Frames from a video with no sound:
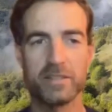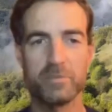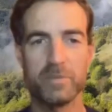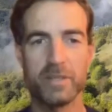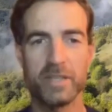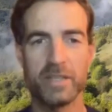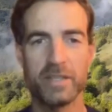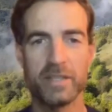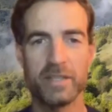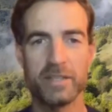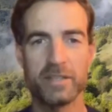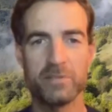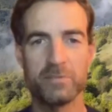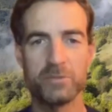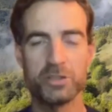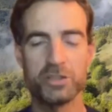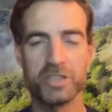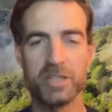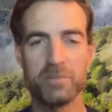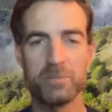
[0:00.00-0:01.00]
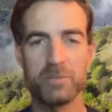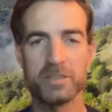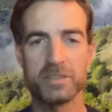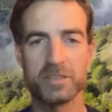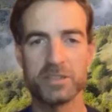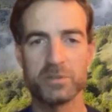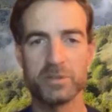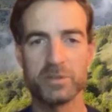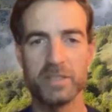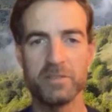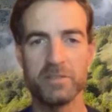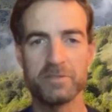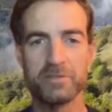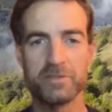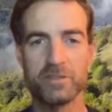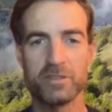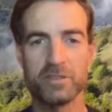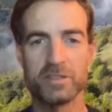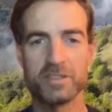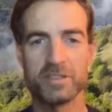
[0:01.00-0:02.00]
May I share my screen
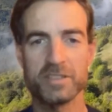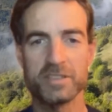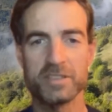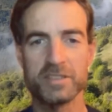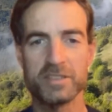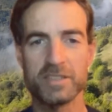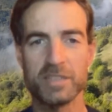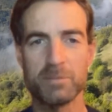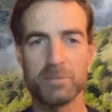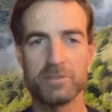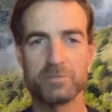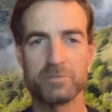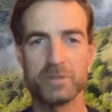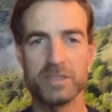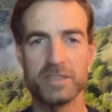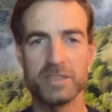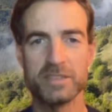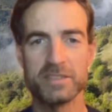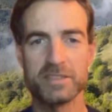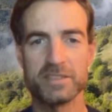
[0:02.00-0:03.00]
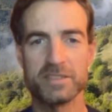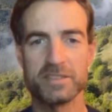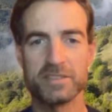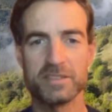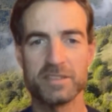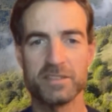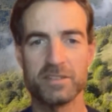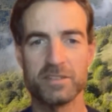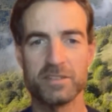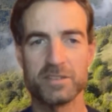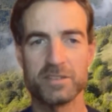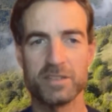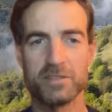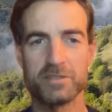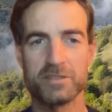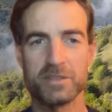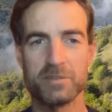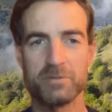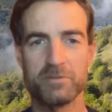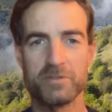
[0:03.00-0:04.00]
for just a couple of minutes in order to have
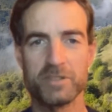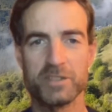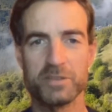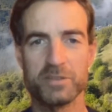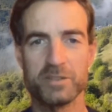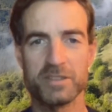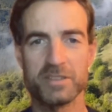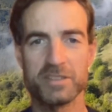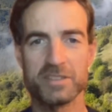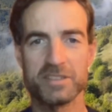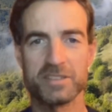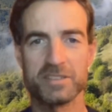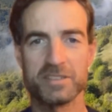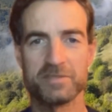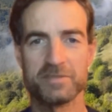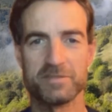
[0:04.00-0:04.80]
some visuals?